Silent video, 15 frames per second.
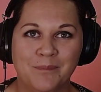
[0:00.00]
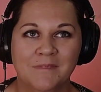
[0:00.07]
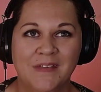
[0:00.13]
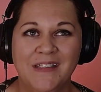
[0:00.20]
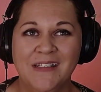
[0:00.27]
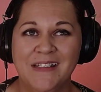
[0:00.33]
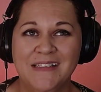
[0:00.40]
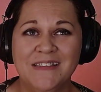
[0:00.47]

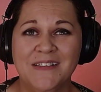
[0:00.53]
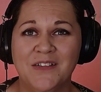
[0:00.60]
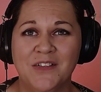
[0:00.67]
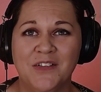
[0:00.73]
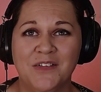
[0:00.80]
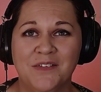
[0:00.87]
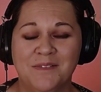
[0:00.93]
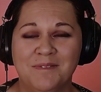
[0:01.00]
It is a
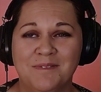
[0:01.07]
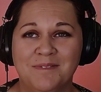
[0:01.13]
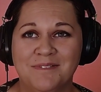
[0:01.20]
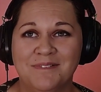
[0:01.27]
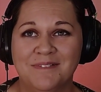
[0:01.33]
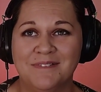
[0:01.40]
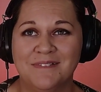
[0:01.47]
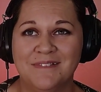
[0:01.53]
good
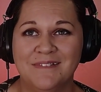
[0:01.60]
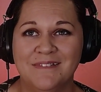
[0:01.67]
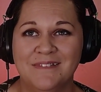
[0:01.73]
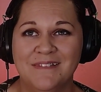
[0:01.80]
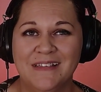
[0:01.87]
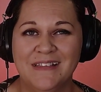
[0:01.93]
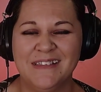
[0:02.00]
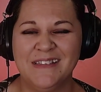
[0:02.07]

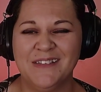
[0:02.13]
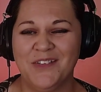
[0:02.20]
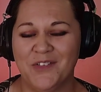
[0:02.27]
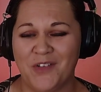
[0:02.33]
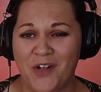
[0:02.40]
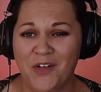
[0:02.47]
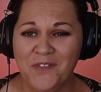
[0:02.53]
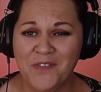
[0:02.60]

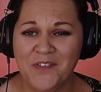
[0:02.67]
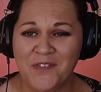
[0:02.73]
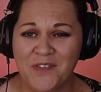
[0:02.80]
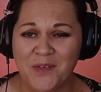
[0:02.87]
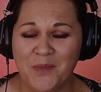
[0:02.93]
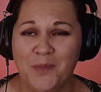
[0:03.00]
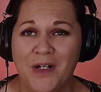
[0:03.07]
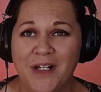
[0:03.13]
offer for the
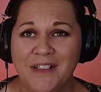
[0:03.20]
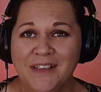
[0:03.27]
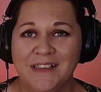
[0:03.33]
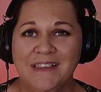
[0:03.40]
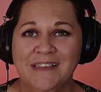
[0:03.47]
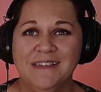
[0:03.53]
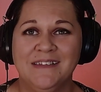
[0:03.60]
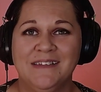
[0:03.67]

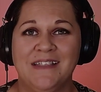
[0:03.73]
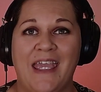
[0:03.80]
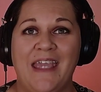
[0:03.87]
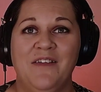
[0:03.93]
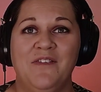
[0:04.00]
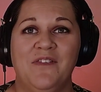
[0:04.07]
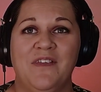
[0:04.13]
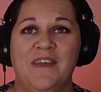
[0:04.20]
wildlings
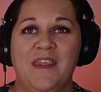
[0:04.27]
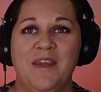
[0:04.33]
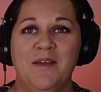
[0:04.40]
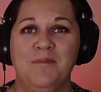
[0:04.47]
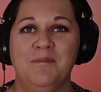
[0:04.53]
and for them.